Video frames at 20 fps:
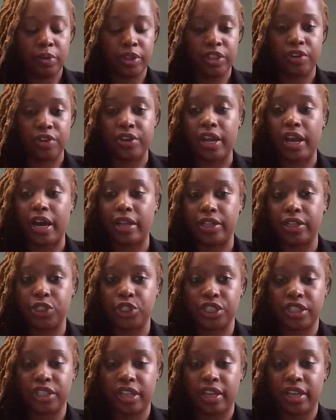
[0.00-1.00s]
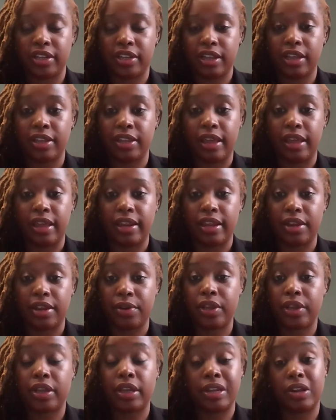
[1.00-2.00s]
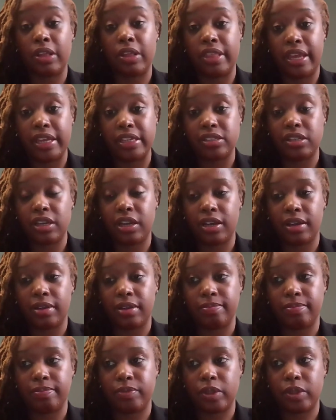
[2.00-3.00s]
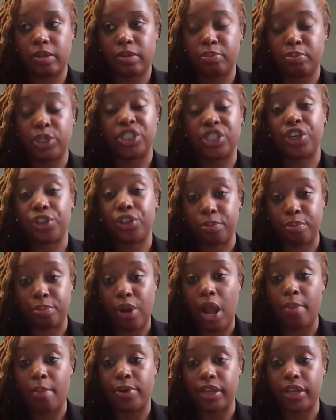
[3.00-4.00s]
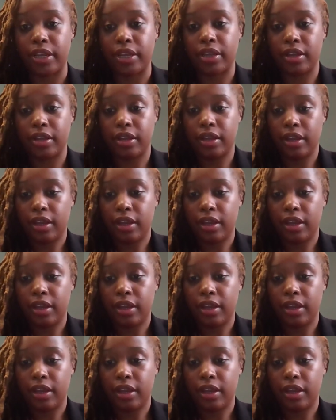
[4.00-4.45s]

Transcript: your knowledge in that area and on that particular property.